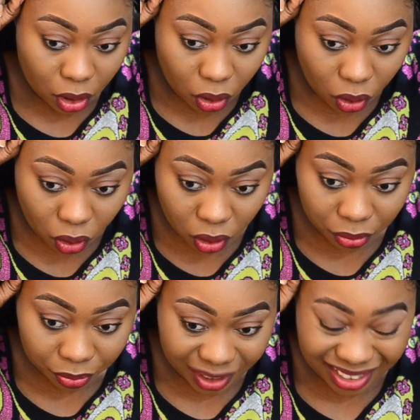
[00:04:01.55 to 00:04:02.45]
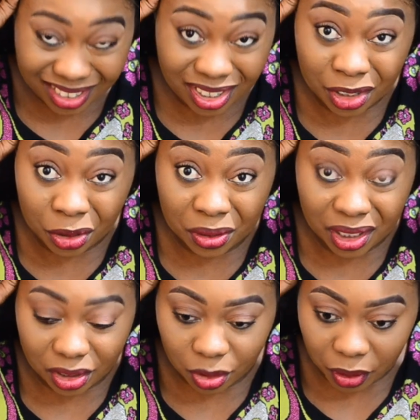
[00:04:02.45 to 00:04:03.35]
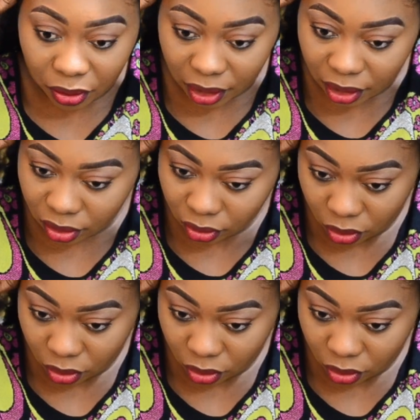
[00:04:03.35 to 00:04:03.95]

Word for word: or there's actually no need to be honest